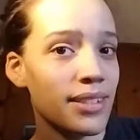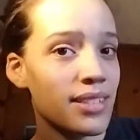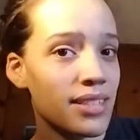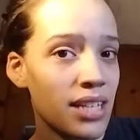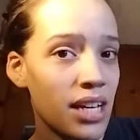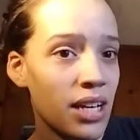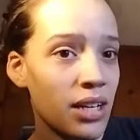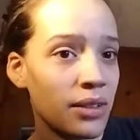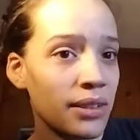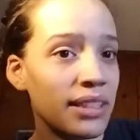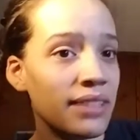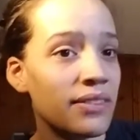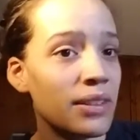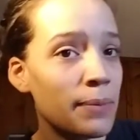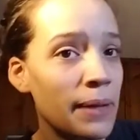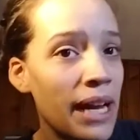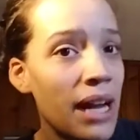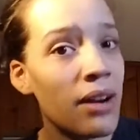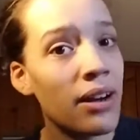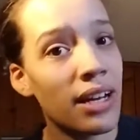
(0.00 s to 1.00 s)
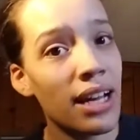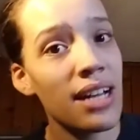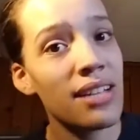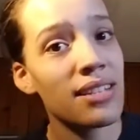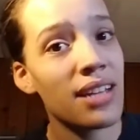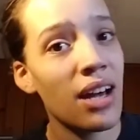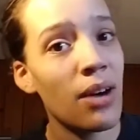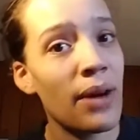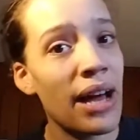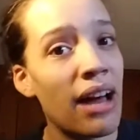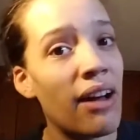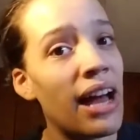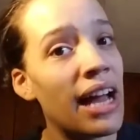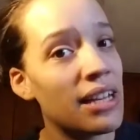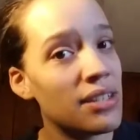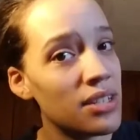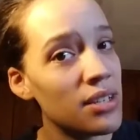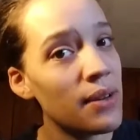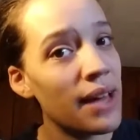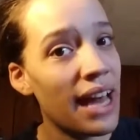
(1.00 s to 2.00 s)
so if the power does go out,
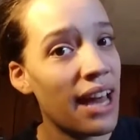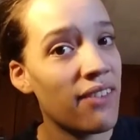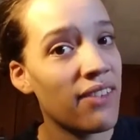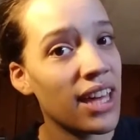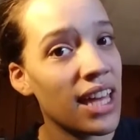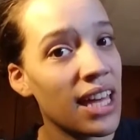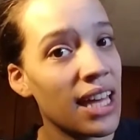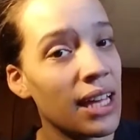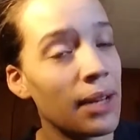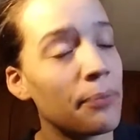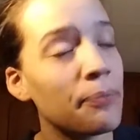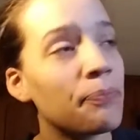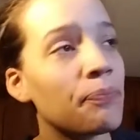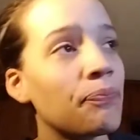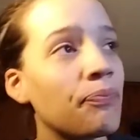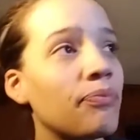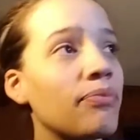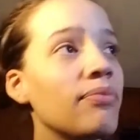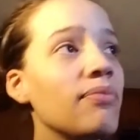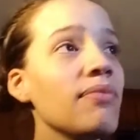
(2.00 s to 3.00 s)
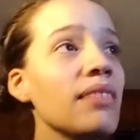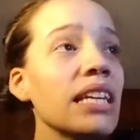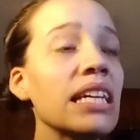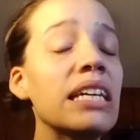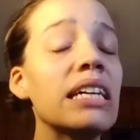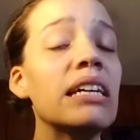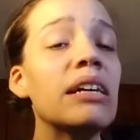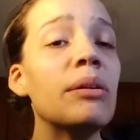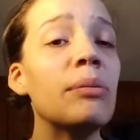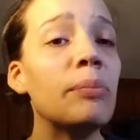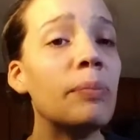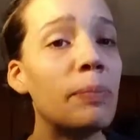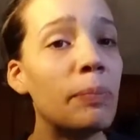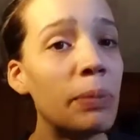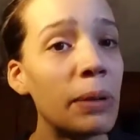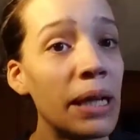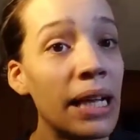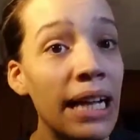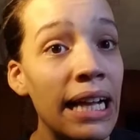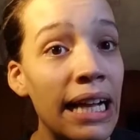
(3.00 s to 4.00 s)
I do have heat.
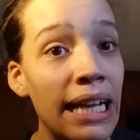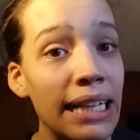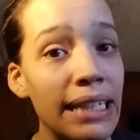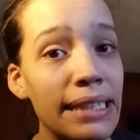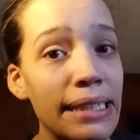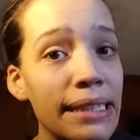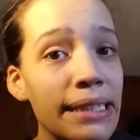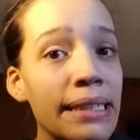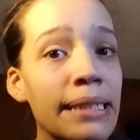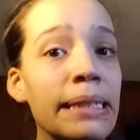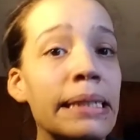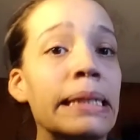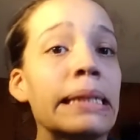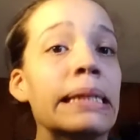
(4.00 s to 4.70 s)
But,